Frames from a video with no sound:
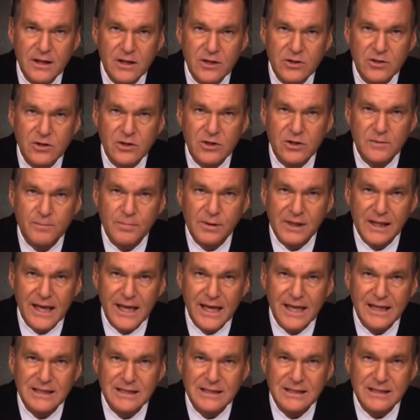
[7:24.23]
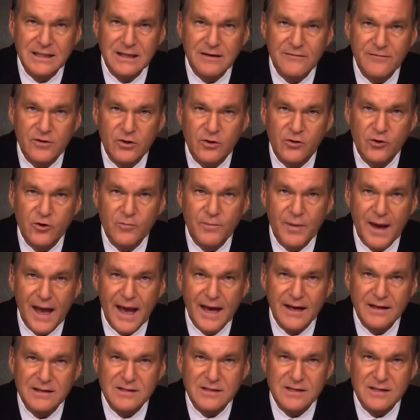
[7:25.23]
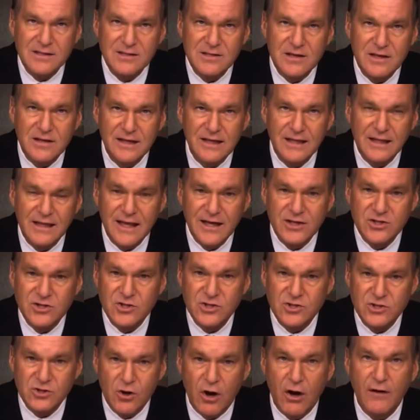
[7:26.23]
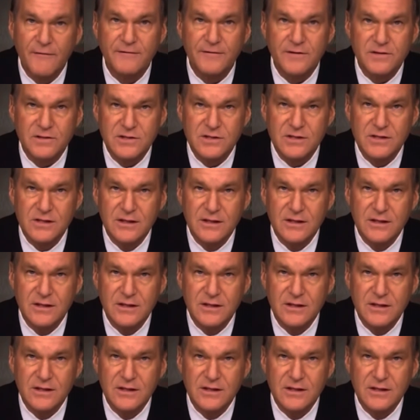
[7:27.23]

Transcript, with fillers: to the plan to give the group access to the elections office.